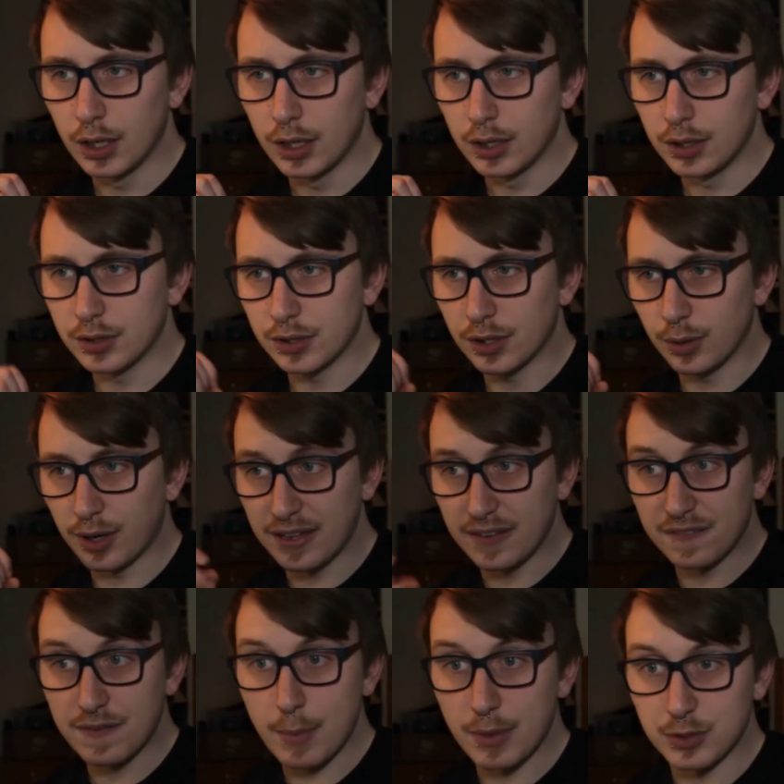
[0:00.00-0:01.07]
so a
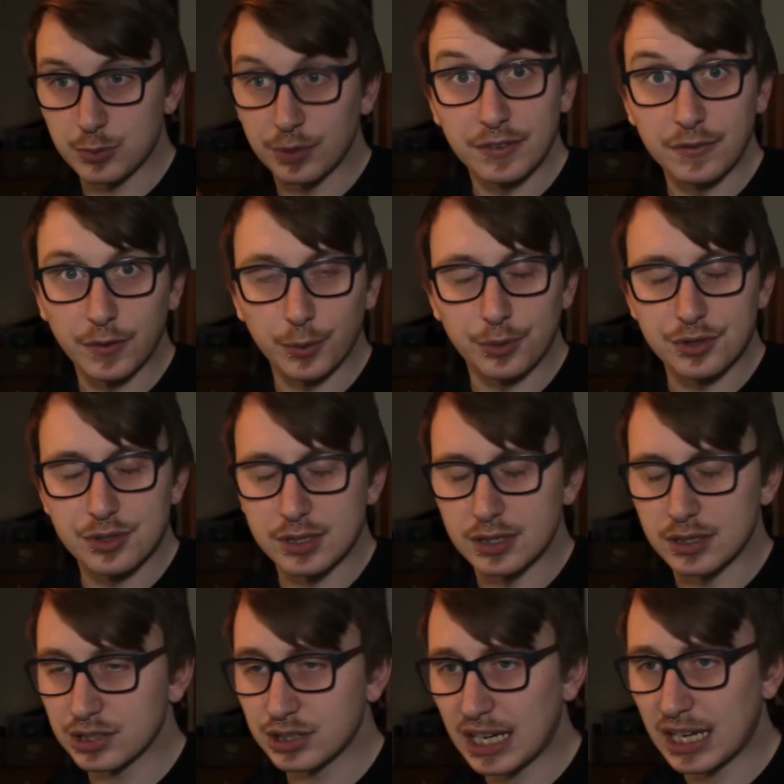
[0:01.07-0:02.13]
feminist with influence and
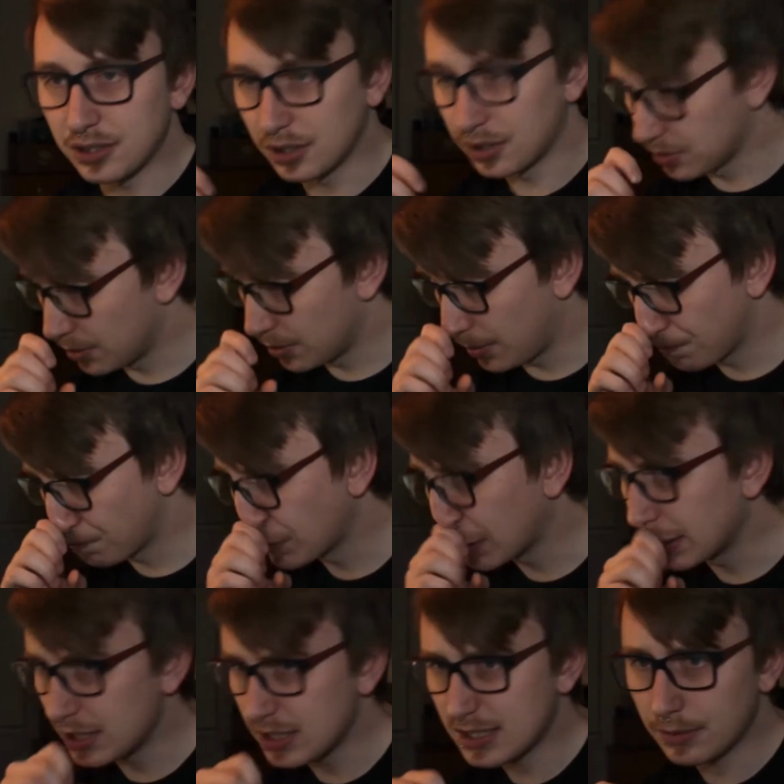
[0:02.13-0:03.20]
status.
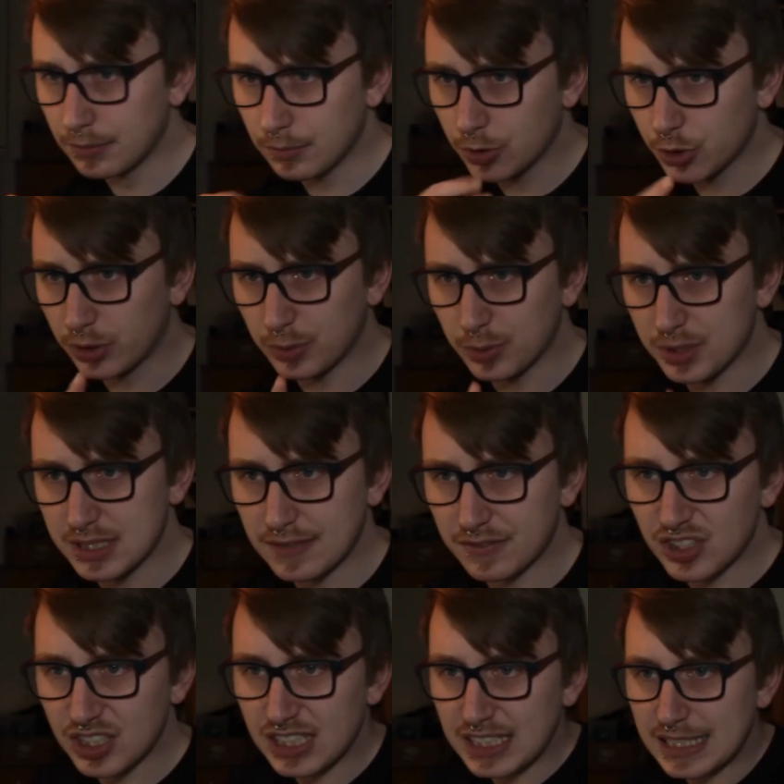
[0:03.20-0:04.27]
She said, sure, it was
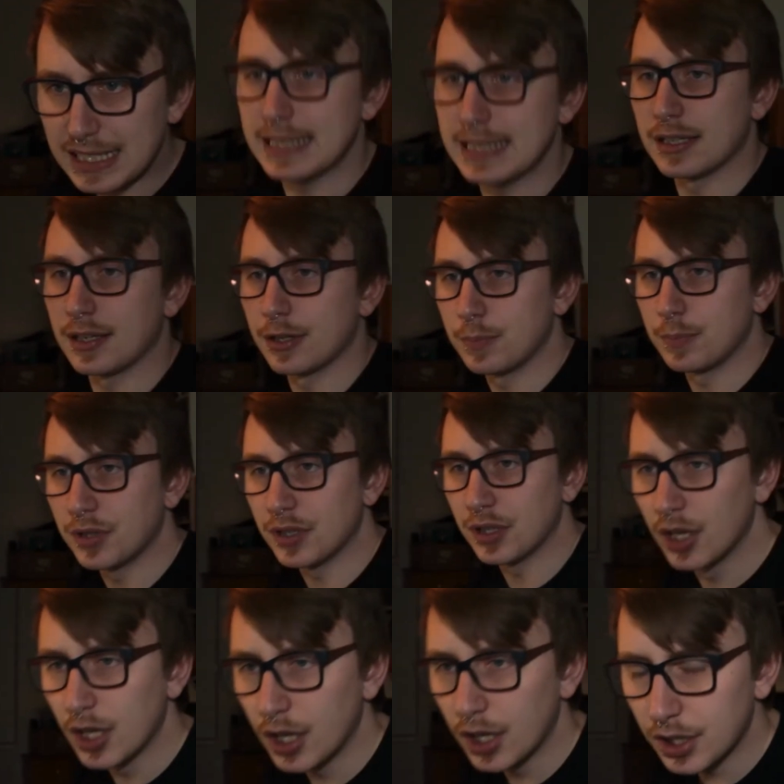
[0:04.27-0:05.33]
17 years ago, but
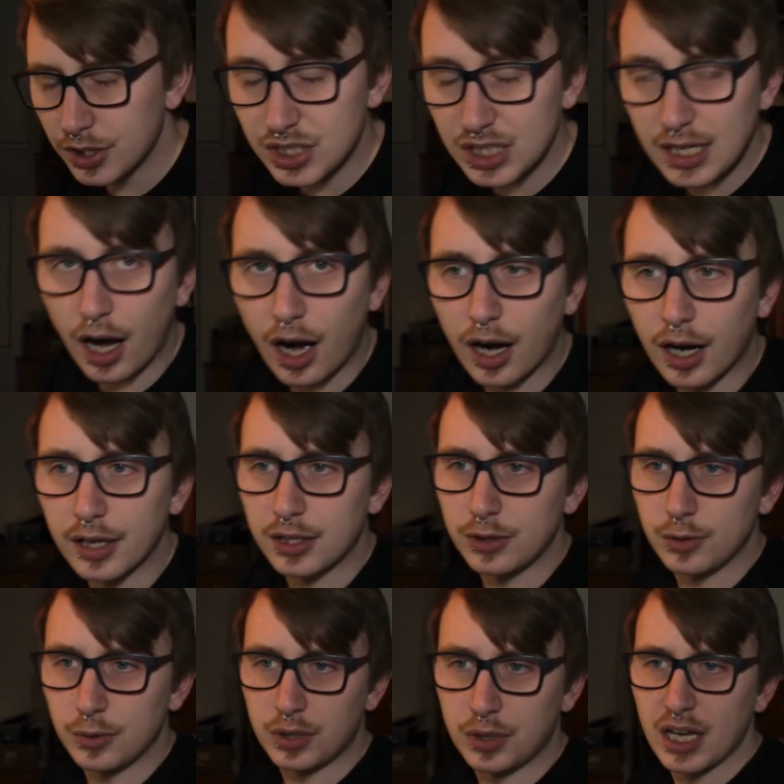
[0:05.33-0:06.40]
she
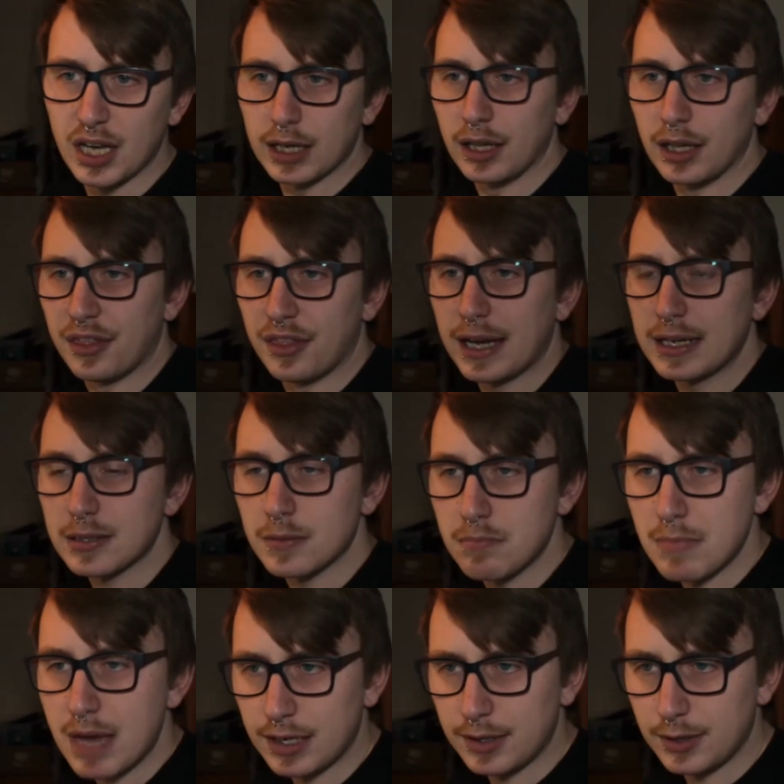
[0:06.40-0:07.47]
argued that
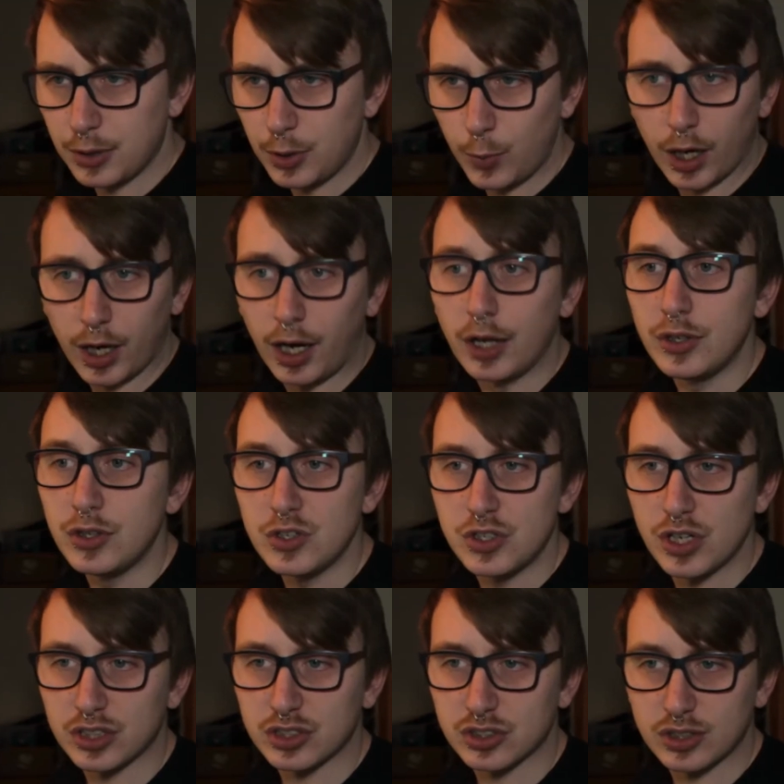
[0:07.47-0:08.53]
men who are
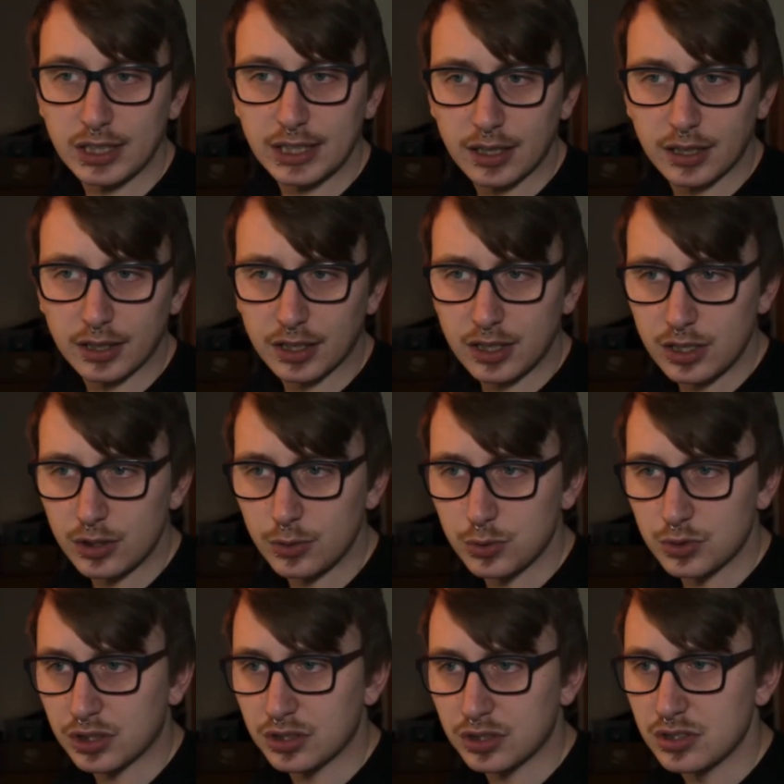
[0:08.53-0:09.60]
unjustly accused
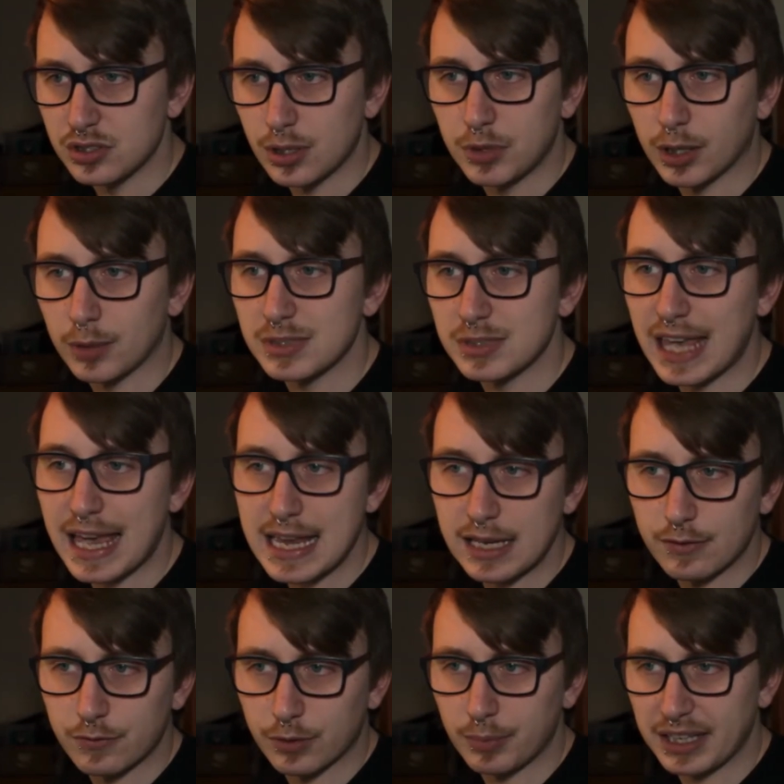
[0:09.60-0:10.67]
can sometimes gain
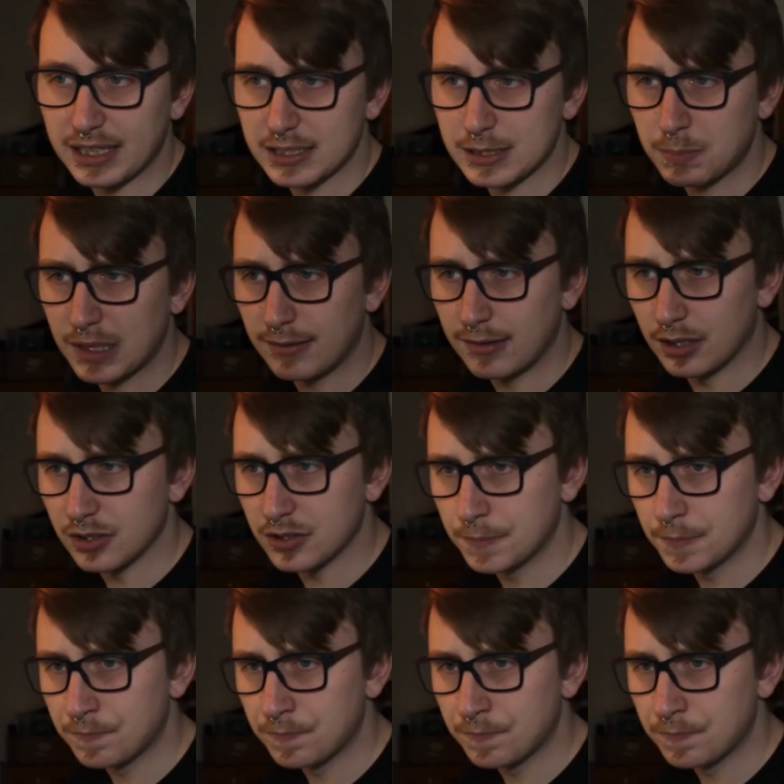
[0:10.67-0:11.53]
from the experience.